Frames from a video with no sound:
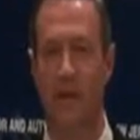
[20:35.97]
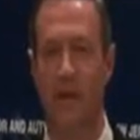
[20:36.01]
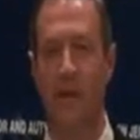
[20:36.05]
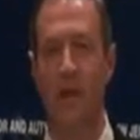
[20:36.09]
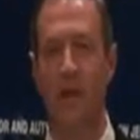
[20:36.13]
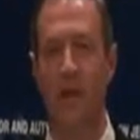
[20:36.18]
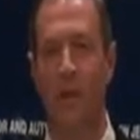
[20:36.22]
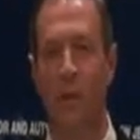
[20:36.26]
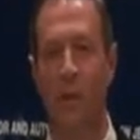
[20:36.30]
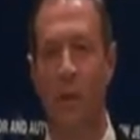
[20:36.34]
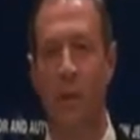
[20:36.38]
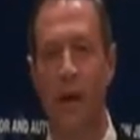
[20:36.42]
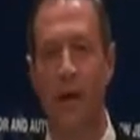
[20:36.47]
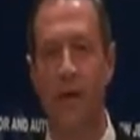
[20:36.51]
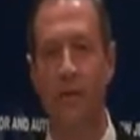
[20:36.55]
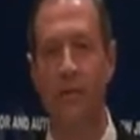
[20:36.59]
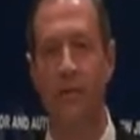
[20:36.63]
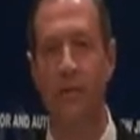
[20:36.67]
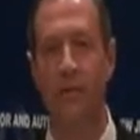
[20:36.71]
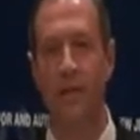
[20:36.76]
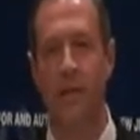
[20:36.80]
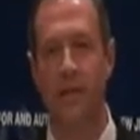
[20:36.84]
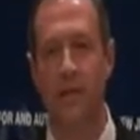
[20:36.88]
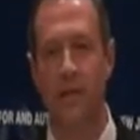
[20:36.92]
in the
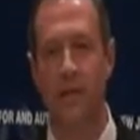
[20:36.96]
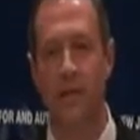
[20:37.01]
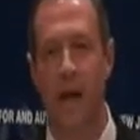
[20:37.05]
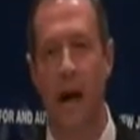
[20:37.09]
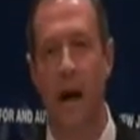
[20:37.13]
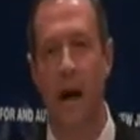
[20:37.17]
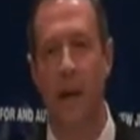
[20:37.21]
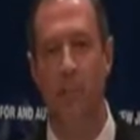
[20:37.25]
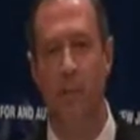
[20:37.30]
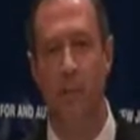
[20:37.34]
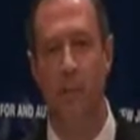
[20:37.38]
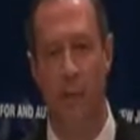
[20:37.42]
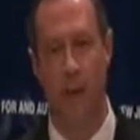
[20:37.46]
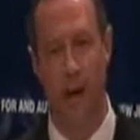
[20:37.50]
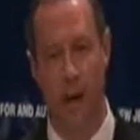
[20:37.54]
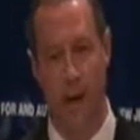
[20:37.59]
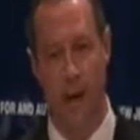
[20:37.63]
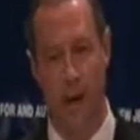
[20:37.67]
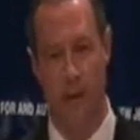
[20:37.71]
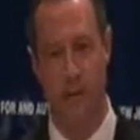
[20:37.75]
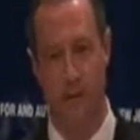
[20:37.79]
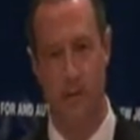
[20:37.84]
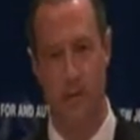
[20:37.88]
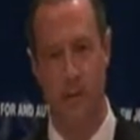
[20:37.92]
race to the top
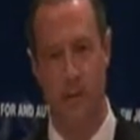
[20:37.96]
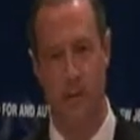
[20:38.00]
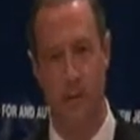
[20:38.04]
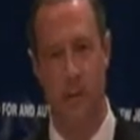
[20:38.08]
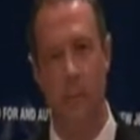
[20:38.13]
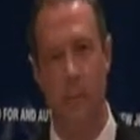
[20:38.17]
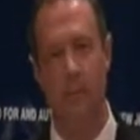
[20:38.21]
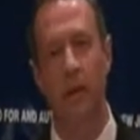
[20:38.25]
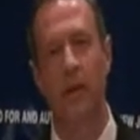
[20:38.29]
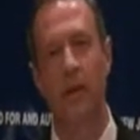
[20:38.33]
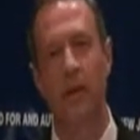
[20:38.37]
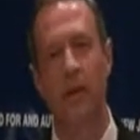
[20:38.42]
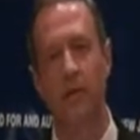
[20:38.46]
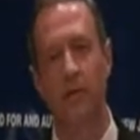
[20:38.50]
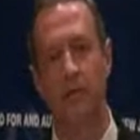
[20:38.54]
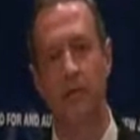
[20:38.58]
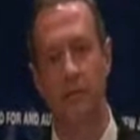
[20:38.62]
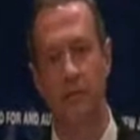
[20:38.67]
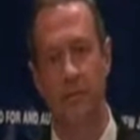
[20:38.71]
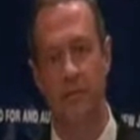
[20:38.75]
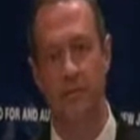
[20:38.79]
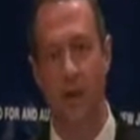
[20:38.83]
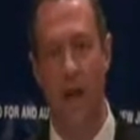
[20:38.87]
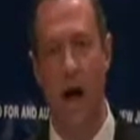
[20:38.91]
grants because
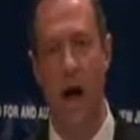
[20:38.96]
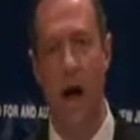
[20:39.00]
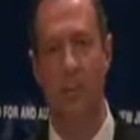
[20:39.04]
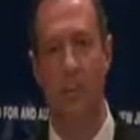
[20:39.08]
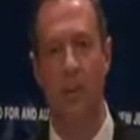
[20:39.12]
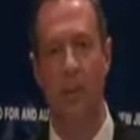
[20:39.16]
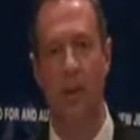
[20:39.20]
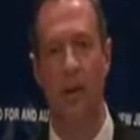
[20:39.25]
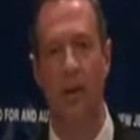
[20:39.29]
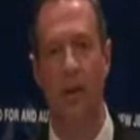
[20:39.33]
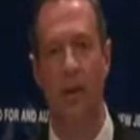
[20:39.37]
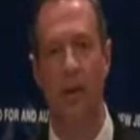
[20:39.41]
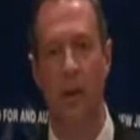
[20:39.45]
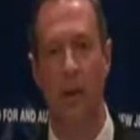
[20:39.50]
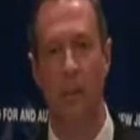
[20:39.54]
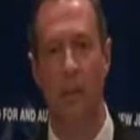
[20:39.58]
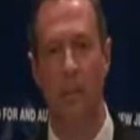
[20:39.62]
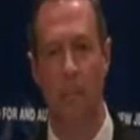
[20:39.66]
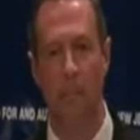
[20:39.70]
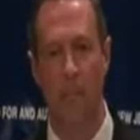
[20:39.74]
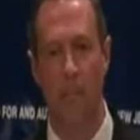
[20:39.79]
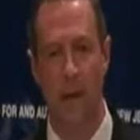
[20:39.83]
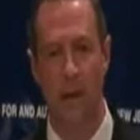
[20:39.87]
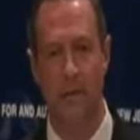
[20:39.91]
of sloppy,
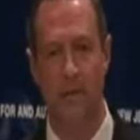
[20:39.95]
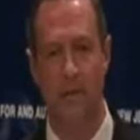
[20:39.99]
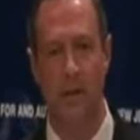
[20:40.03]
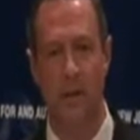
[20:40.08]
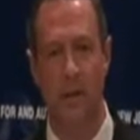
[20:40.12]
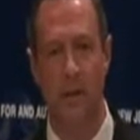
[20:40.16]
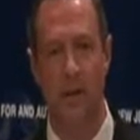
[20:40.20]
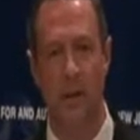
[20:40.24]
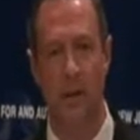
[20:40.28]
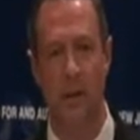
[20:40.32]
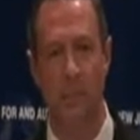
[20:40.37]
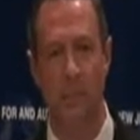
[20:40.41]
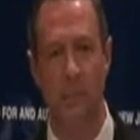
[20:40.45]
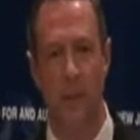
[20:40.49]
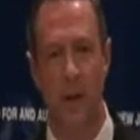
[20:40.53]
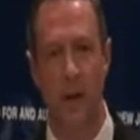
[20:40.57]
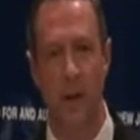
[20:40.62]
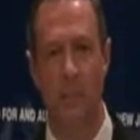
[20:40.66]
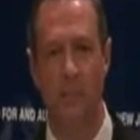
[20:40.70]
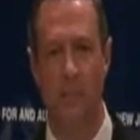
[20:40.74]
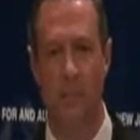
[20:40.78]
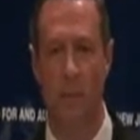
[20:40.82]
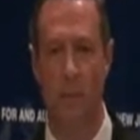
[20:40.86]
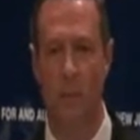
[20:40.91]
messy
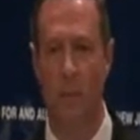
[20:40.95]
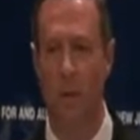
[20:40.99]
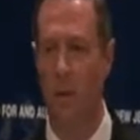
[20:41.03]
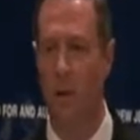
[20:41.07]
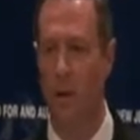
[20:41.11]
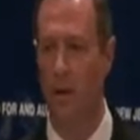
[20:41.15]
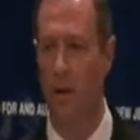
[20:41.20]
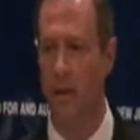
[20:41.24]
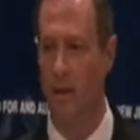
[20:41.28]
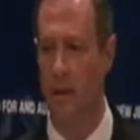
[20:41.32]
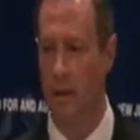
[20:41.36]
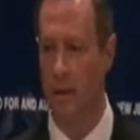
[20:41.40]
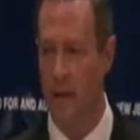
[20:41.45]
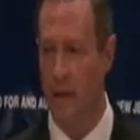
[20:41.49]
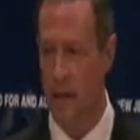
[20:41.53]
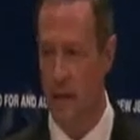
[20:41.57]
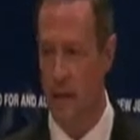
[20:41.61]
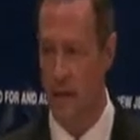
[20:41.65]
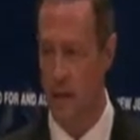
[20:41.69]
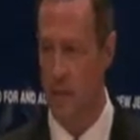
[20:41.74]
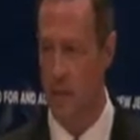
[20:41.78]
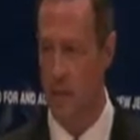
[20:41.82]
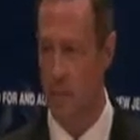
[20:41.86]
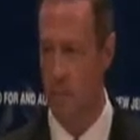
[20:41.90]
paperwork that they
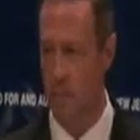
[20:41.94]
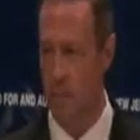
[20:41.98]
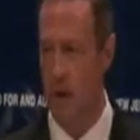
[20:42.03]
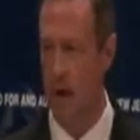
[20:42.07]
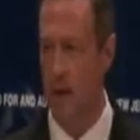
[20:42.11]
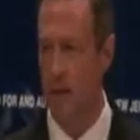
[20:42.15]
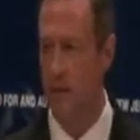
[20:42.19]
have.